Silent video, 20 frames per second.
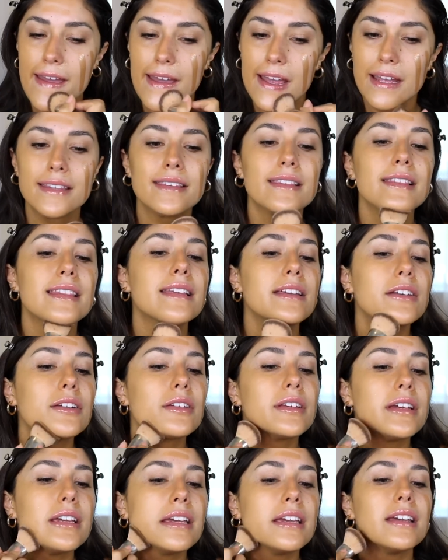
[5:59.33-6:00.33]
it's
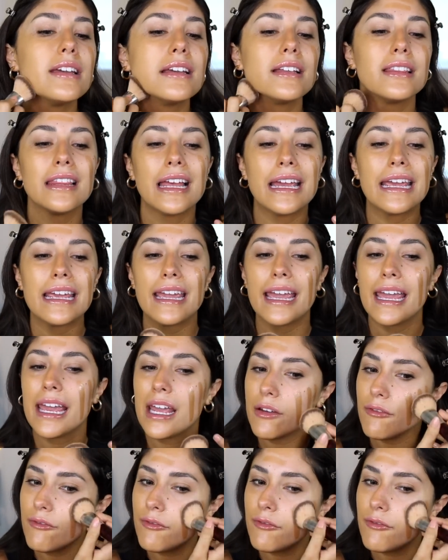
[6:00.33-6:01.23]
literally like a